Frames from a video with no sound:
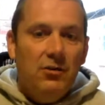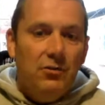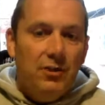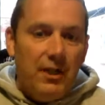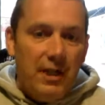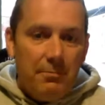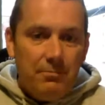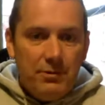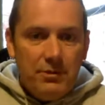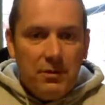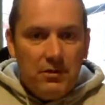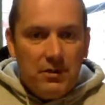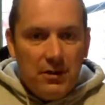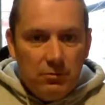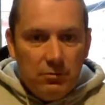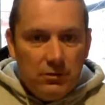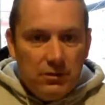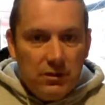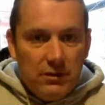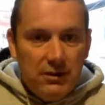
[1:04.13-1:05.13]
the episode I
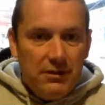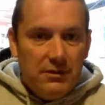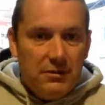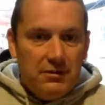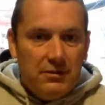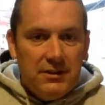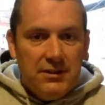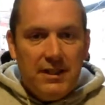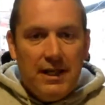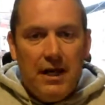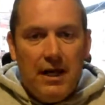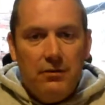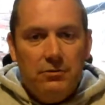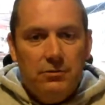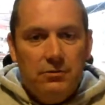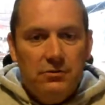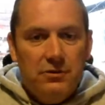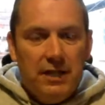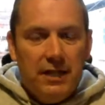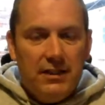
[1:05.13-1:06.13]
was going to do today, I'll
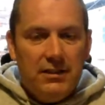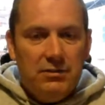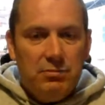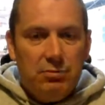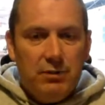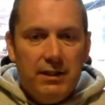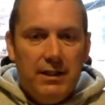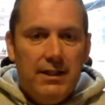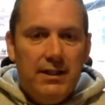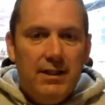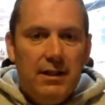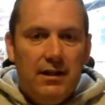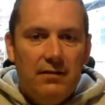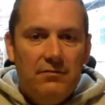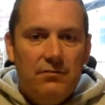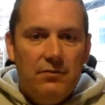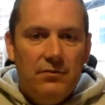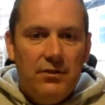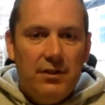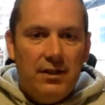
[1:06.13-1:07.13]
do next week.
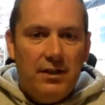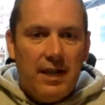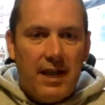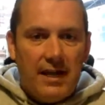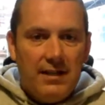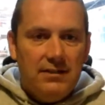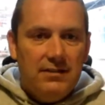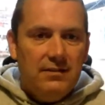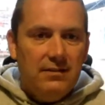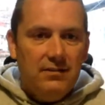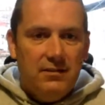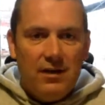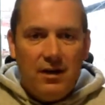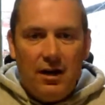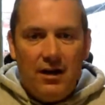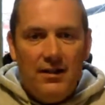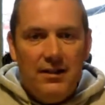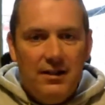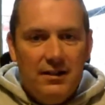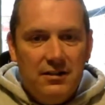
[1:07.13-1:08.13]
The guests are
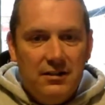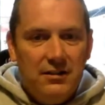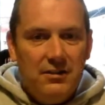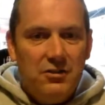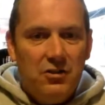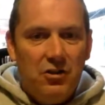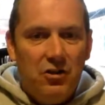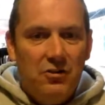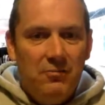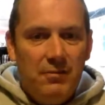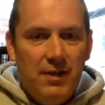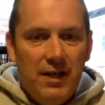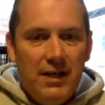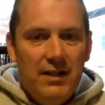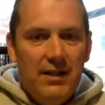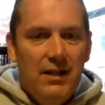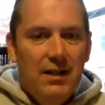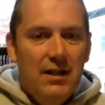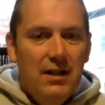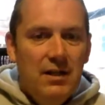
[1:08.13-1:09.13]
kind of going to join me.
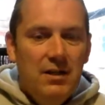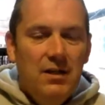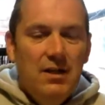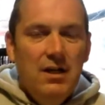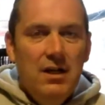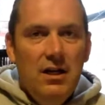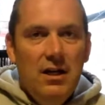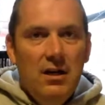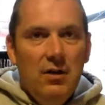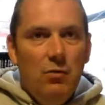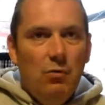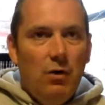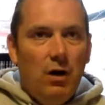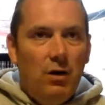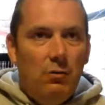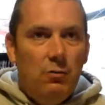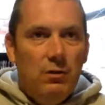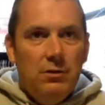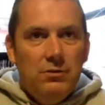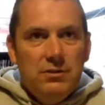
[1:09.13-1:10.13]
What I
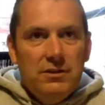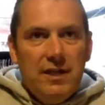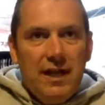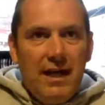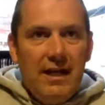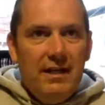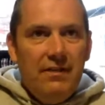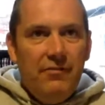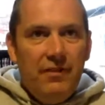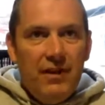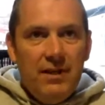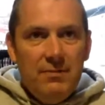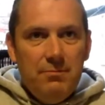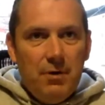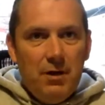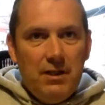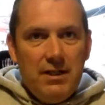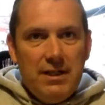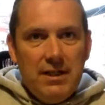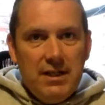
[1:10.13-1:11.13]
will say, if
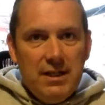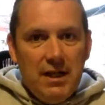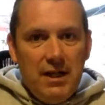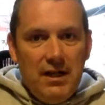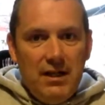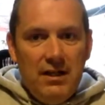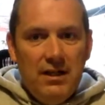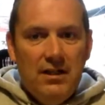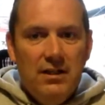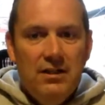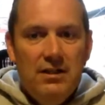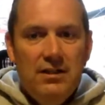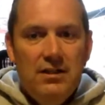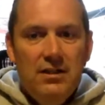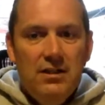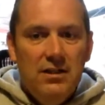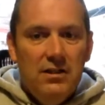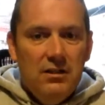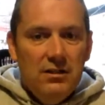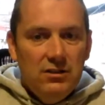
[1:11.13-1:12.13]
anybody
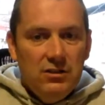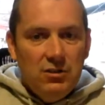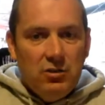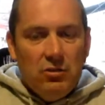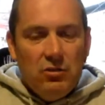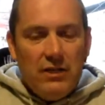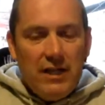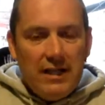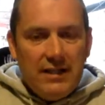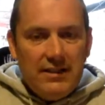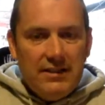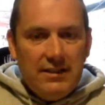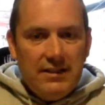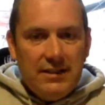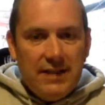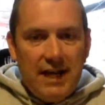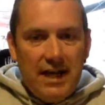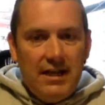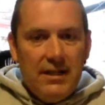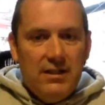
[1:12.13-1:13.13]
saw
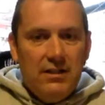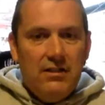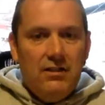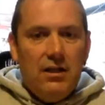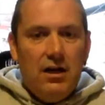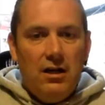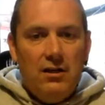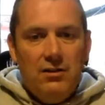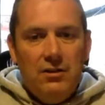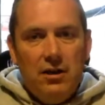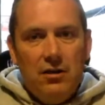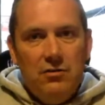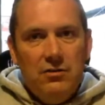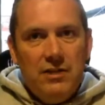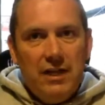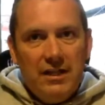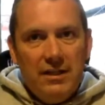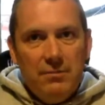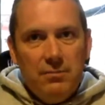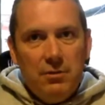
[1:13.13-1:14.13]
yesterday and knows
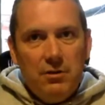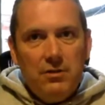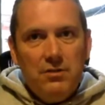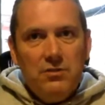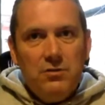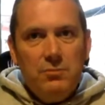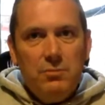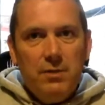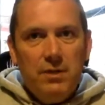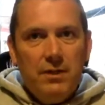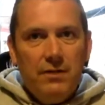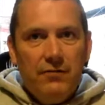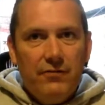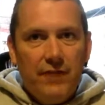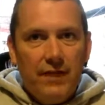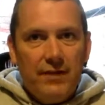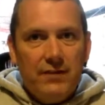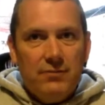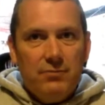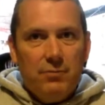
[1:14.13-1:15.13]
anybody who's been
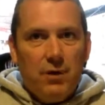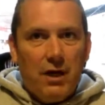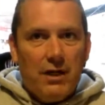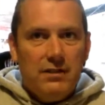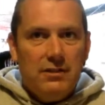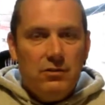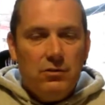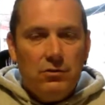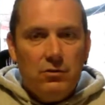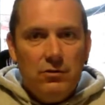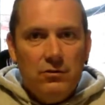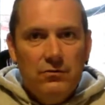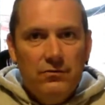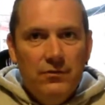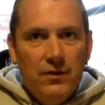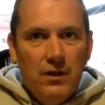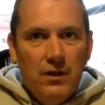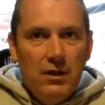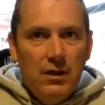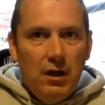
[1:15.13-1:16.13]
affected by sort of
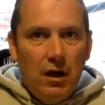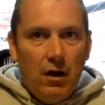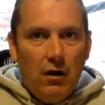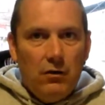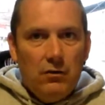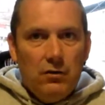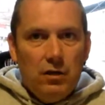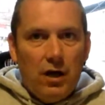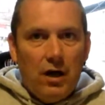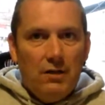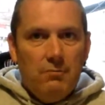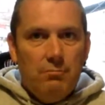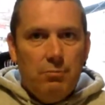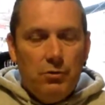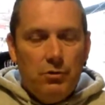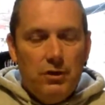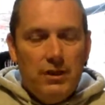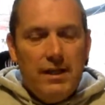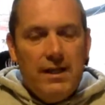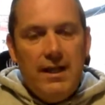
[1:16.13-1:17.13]
online
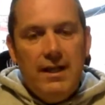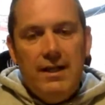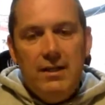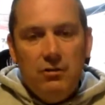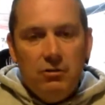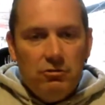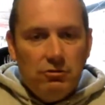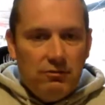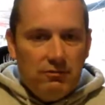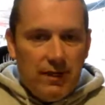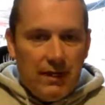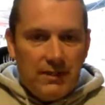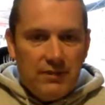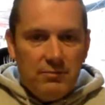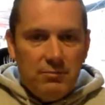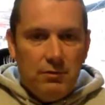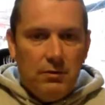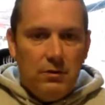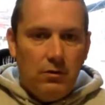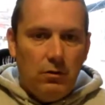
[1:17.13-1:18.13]
bullying or
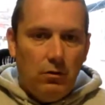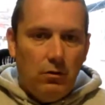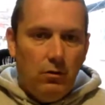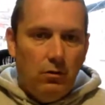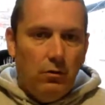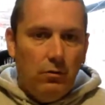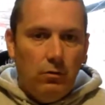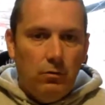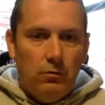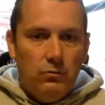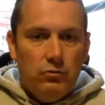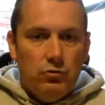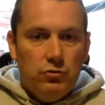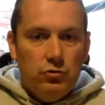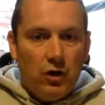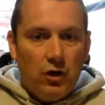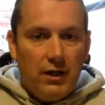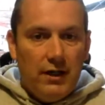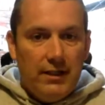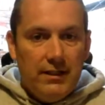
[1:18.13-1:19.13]
harassment or
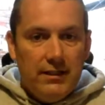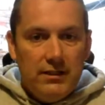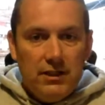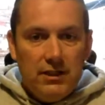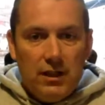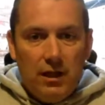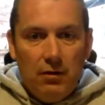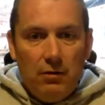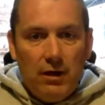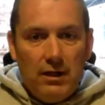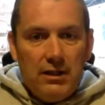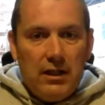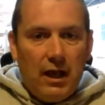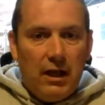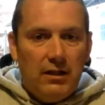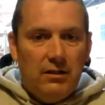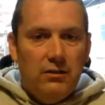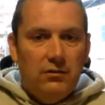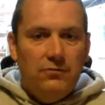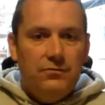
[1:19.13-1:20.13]
trolling,
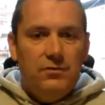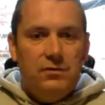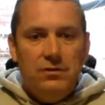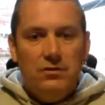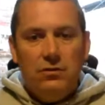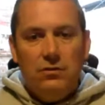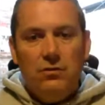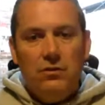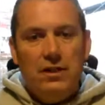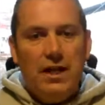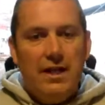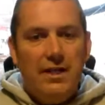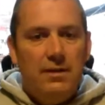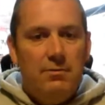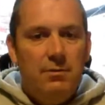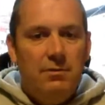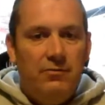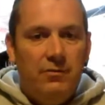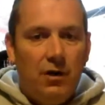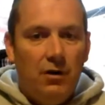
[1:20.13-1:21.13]
I'd love to sort of get
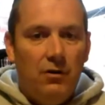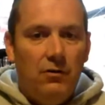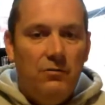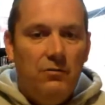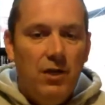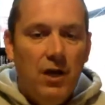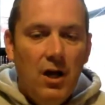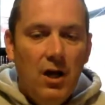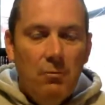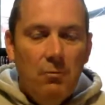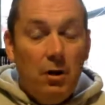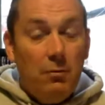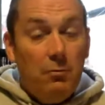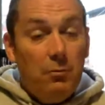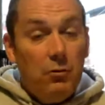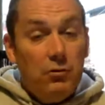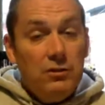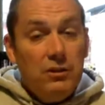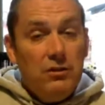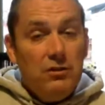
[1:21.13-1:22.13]
them involved. But I'm
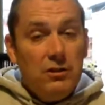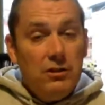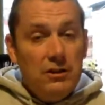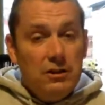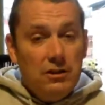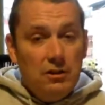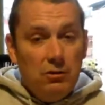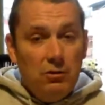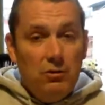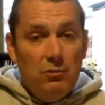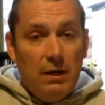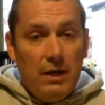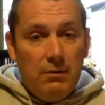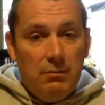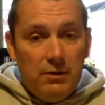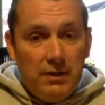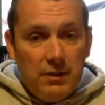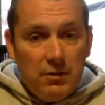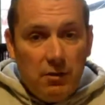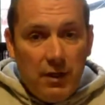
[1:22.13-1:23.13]
also going to do away
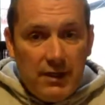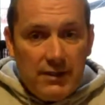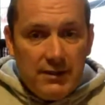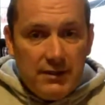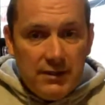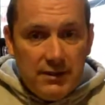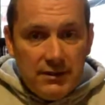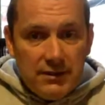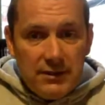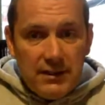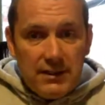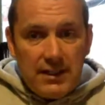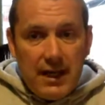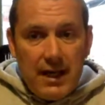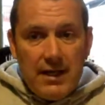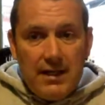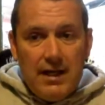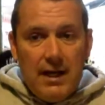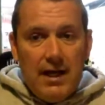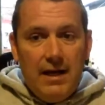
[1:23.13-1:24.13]
with the questions
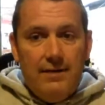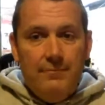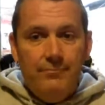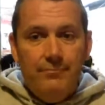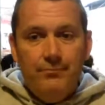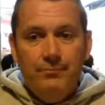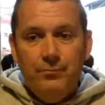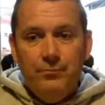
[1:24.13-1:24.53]
today.